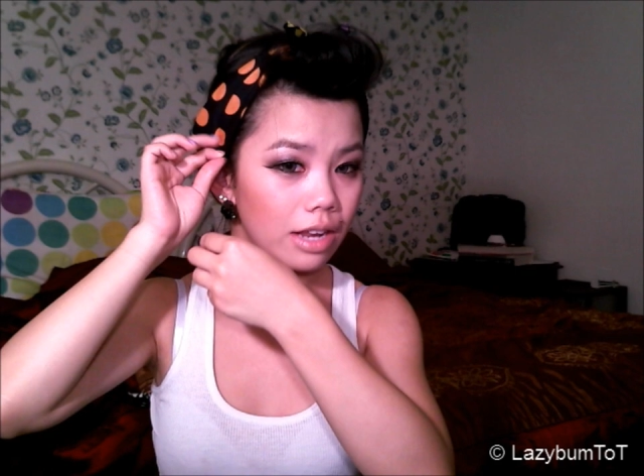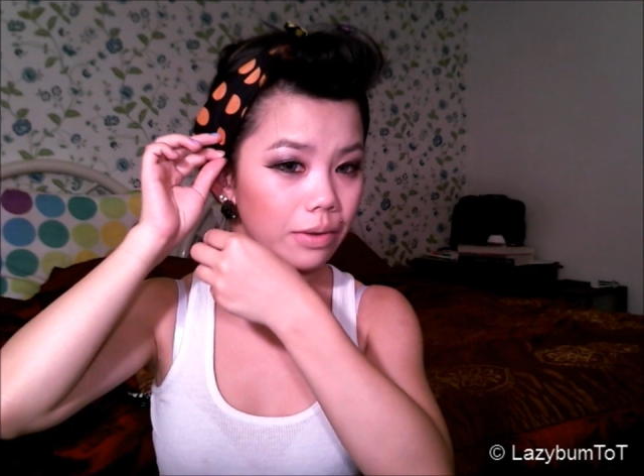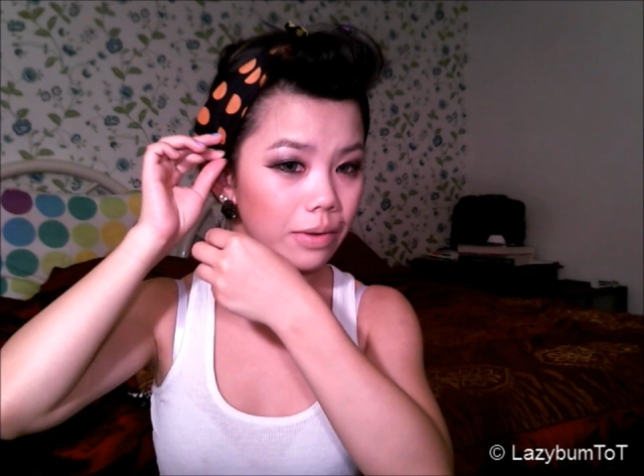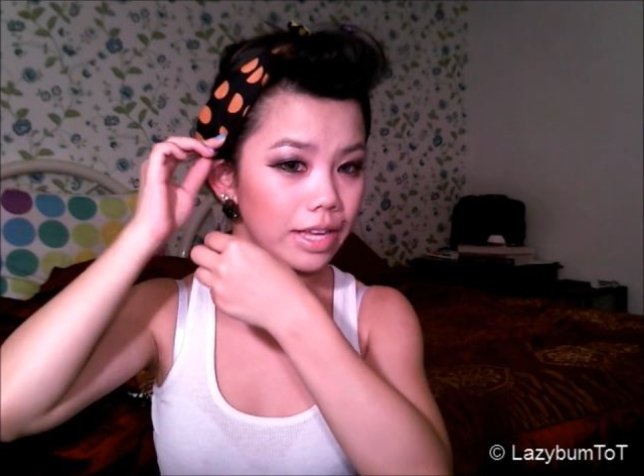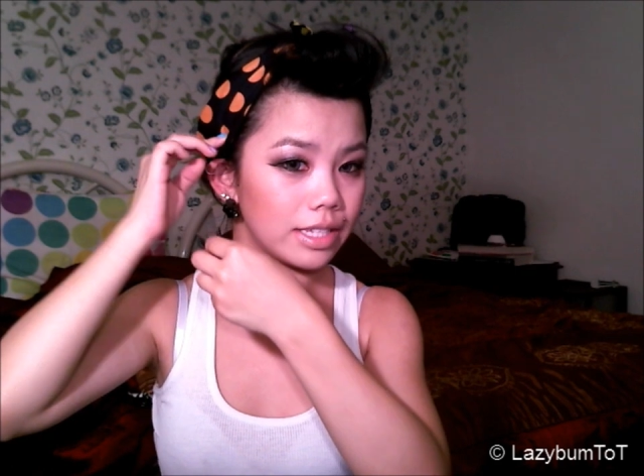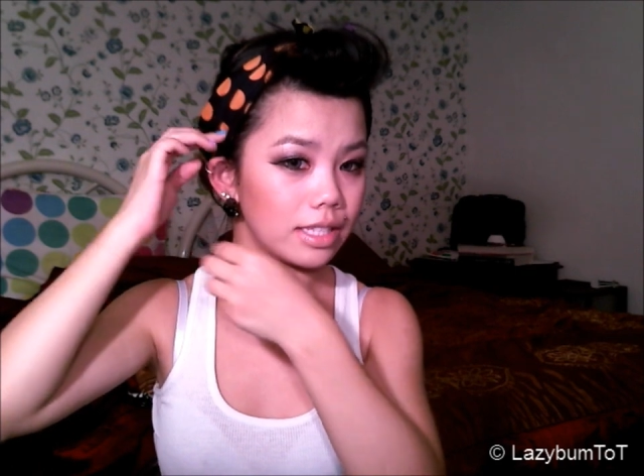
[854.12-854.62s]

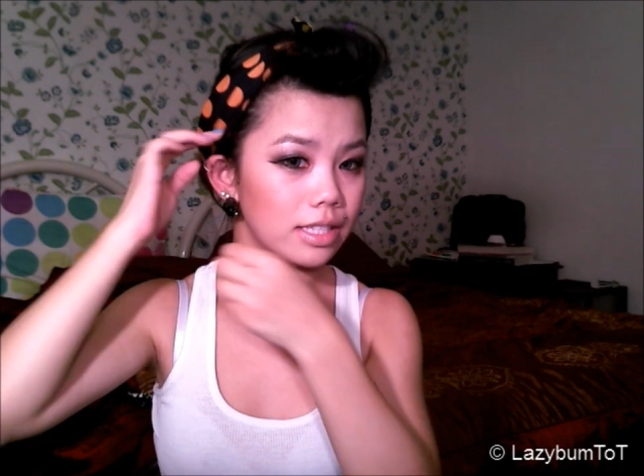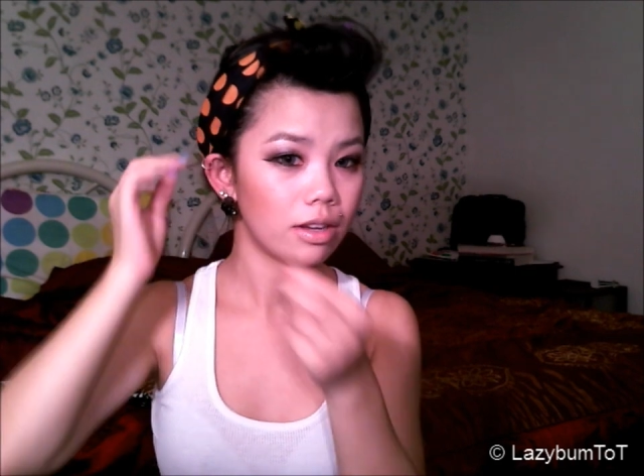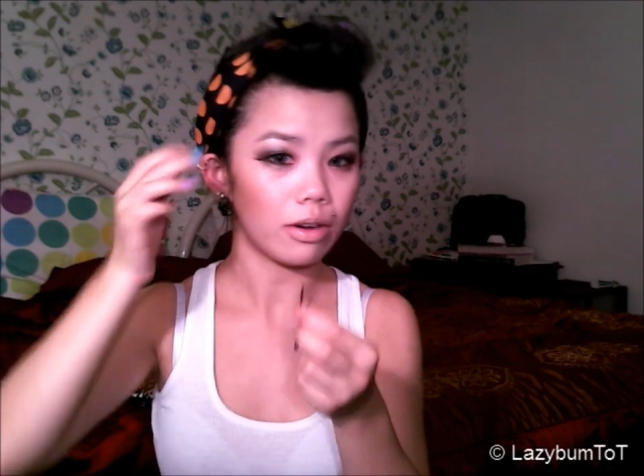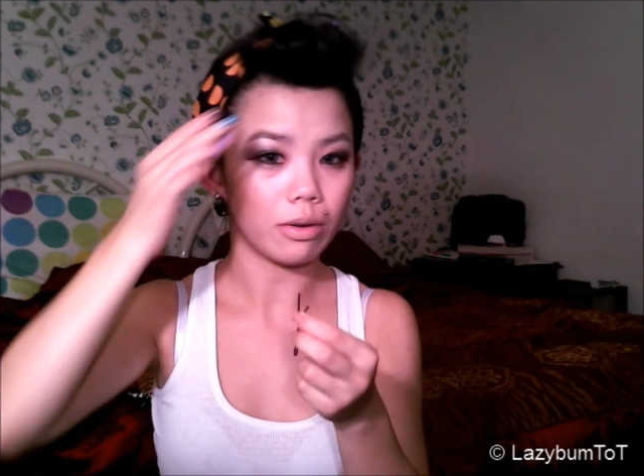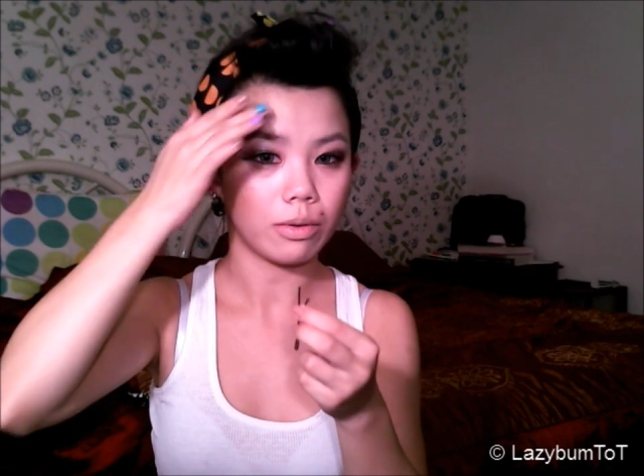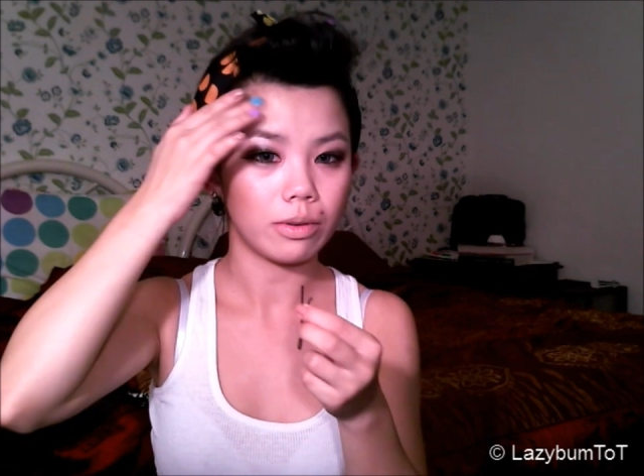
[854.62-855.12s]
Anyway,
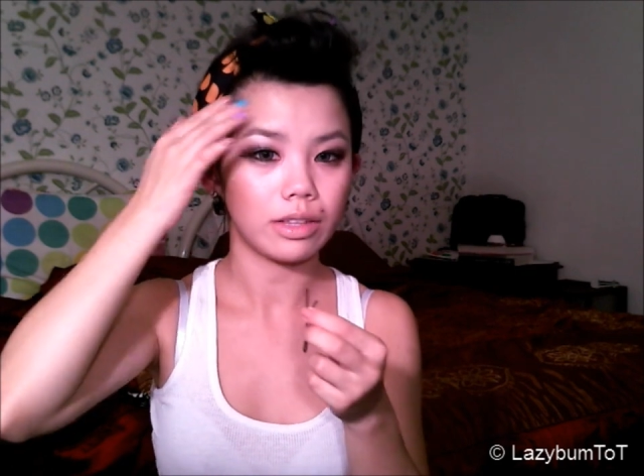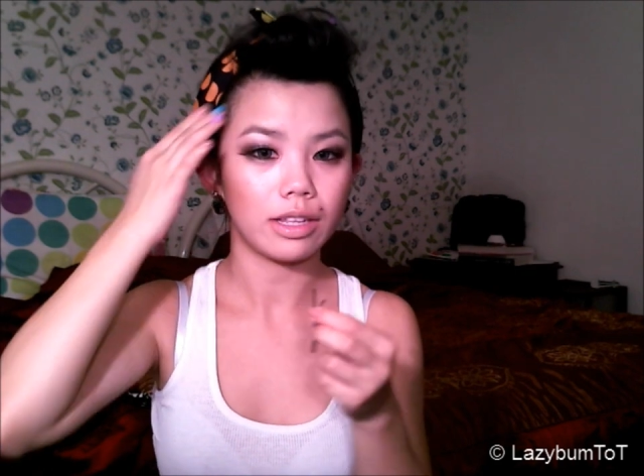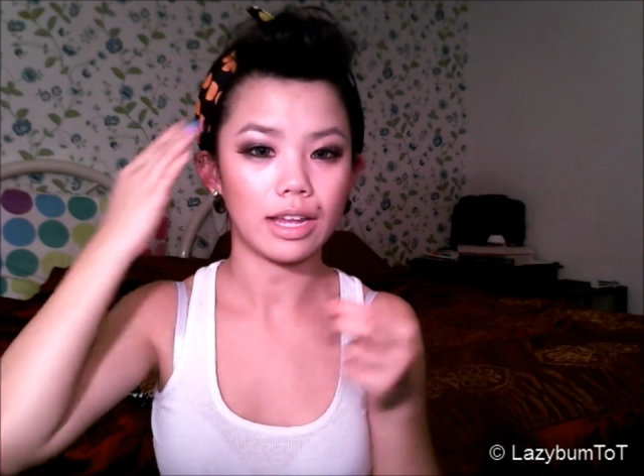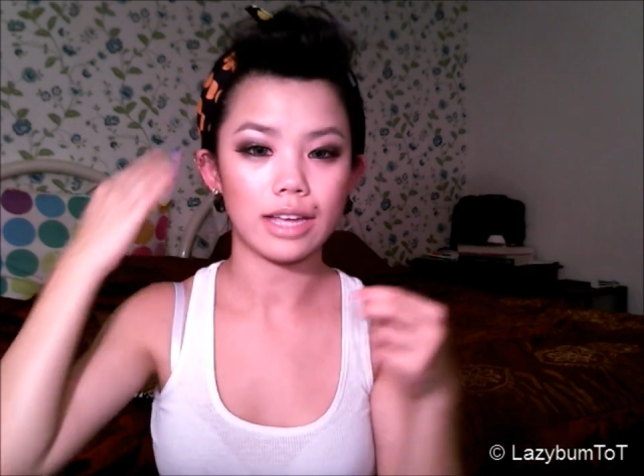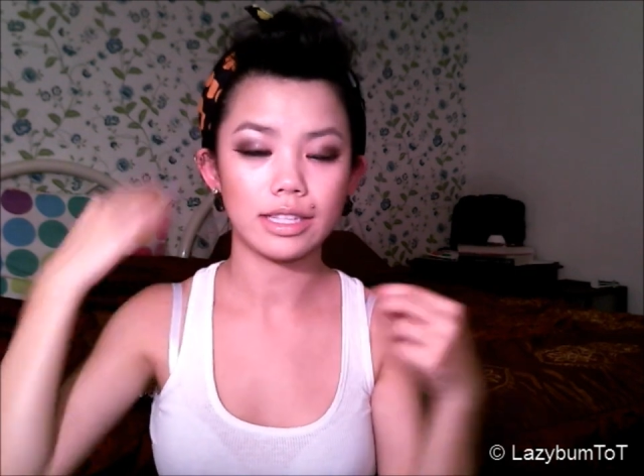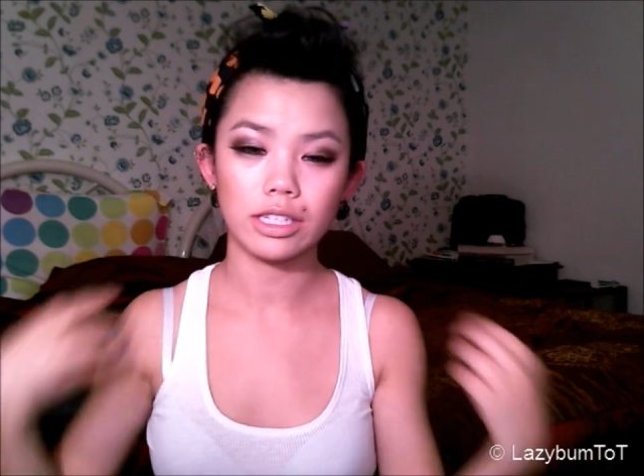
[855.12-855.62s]
so
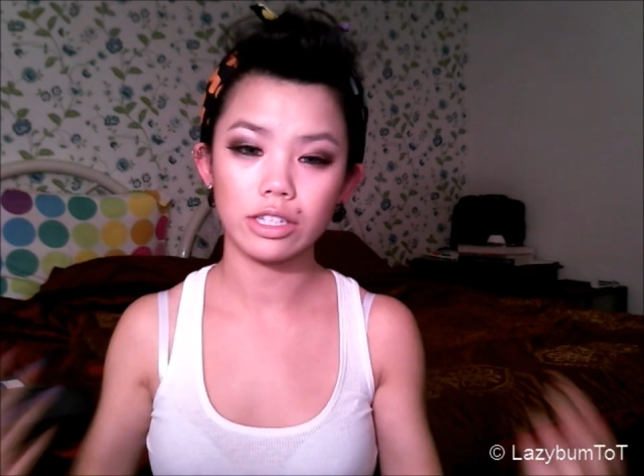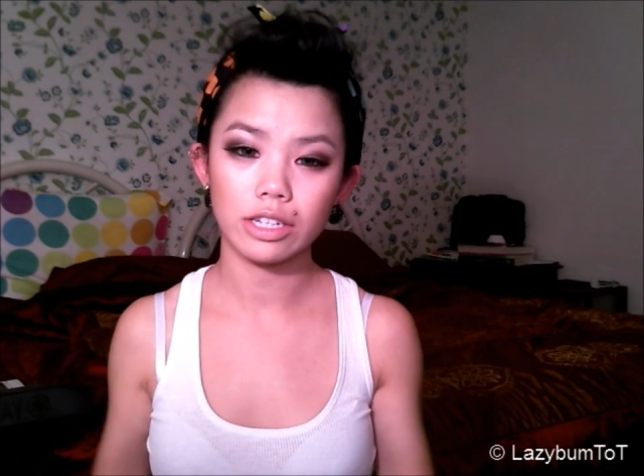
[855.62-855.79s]
the last